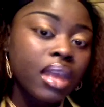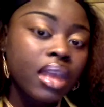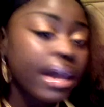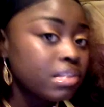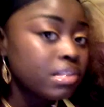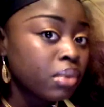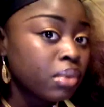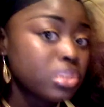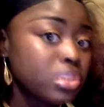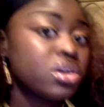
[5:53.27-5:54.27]
I did my
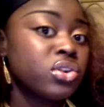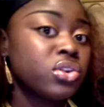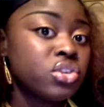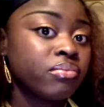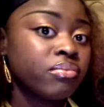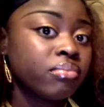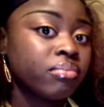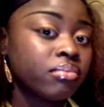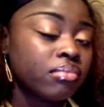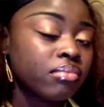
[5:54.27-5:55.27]
research.
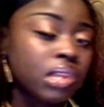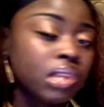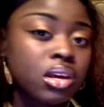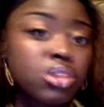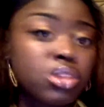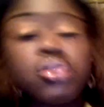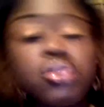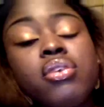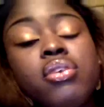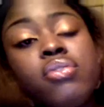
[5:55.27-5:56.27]
So
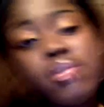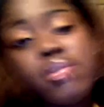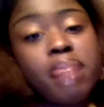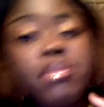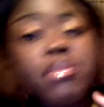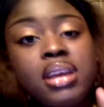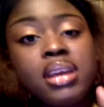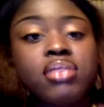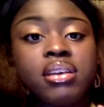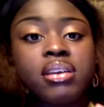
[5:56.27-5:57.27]
there are 4 types of men
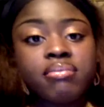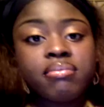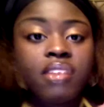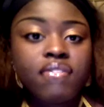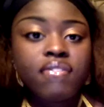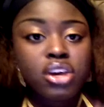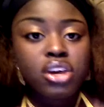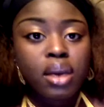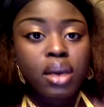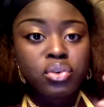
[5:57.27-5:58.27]
out there. Figure
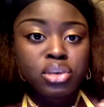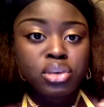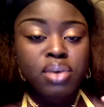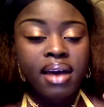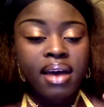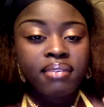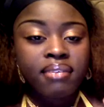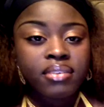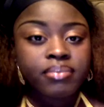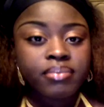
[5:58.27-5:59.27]
out which one you have.
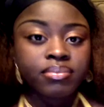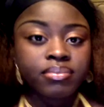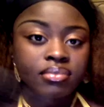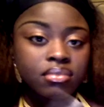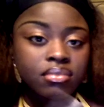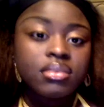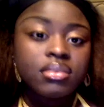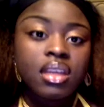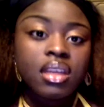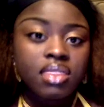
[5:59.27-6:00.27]

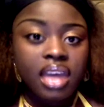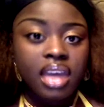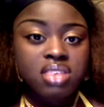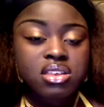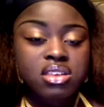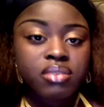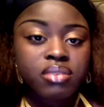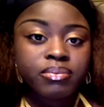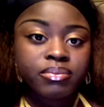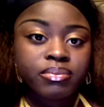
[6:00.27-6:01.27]
The gangster,
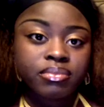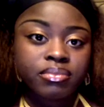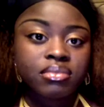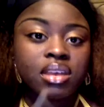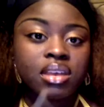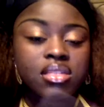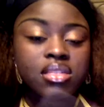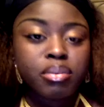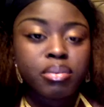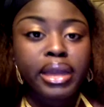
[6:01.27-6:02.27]

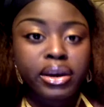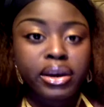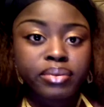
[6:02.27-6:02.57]
the player,